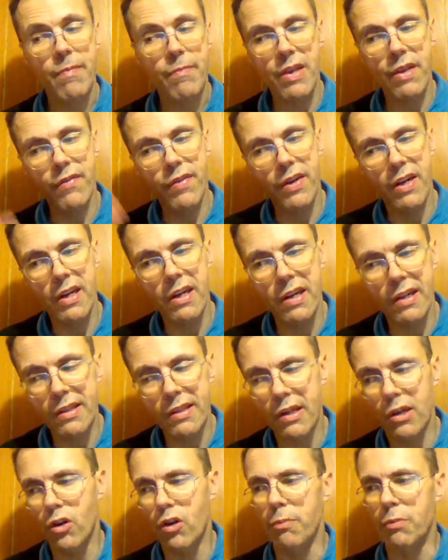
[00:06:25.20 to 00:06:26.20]
even in
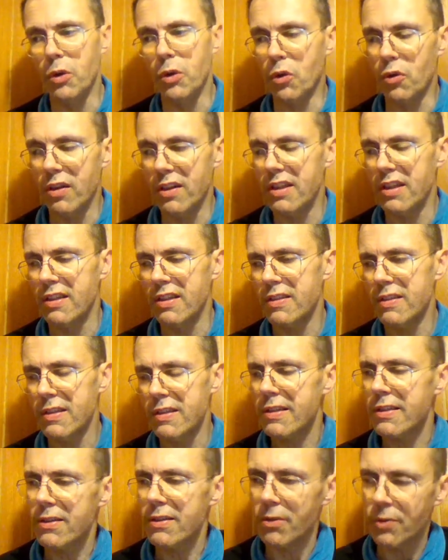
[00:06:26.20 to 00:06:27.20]
other communities and
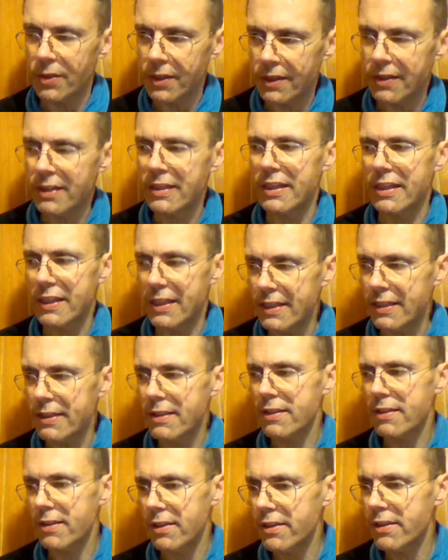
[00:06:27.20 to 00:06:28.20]
so on.
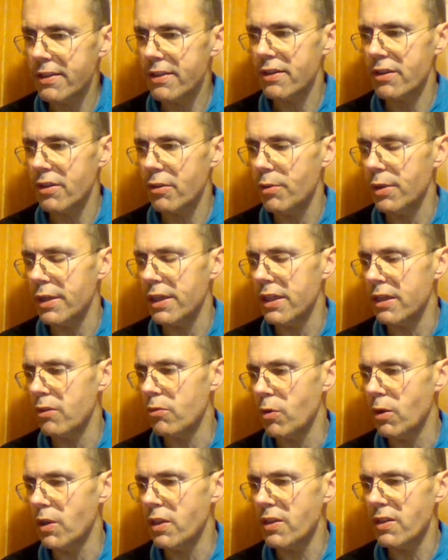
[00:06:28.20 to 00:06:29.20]
Yes, this is the way it
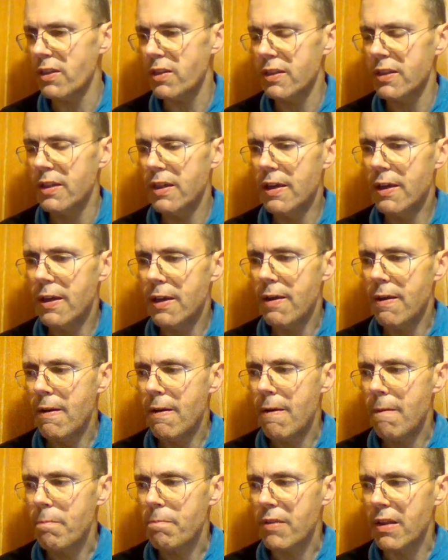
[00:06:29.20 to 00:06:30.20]
was.
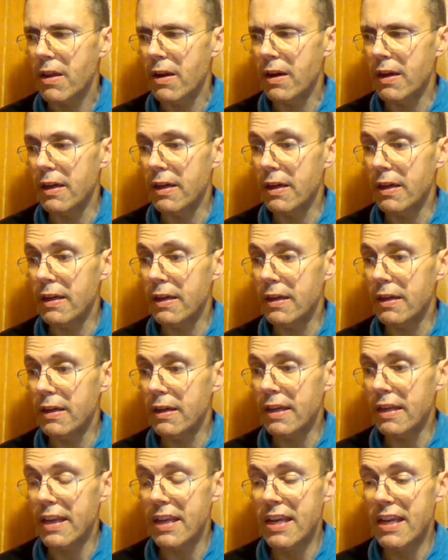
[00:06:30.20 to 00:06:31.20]

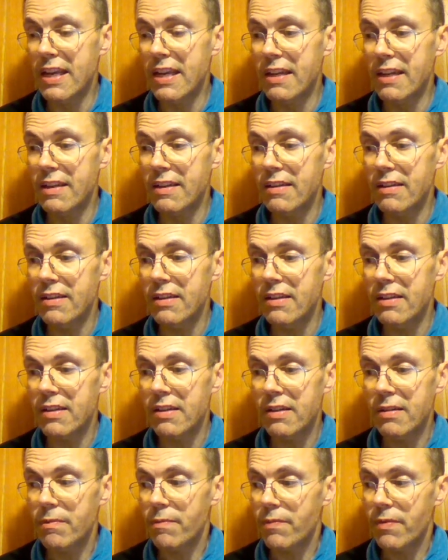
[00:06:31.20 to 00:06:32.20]
Uh, and
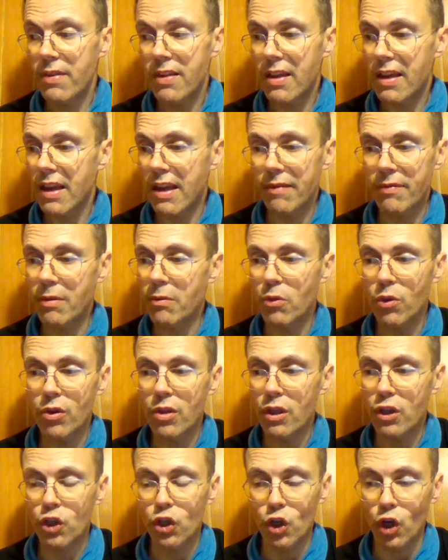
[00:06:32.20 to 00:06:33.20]
have them do
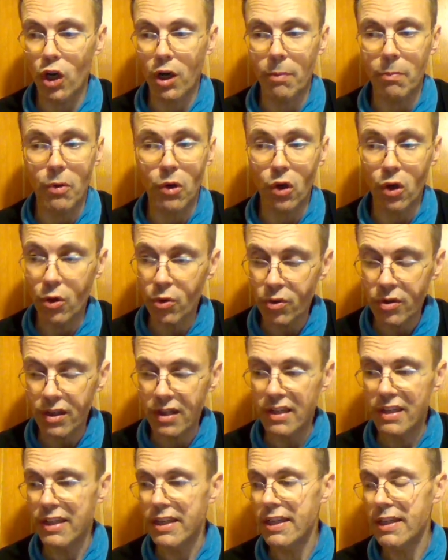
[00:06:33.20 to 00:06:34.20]
the job
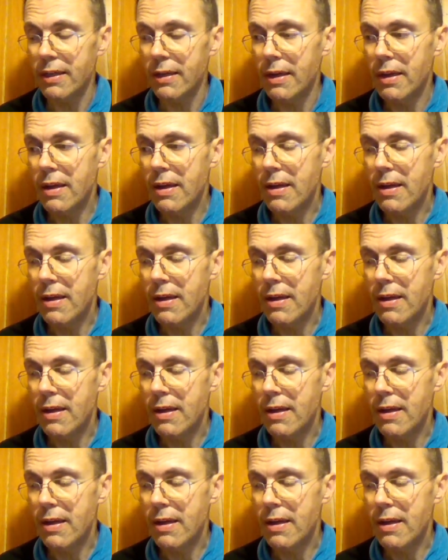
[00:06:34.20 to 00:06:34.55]
locally,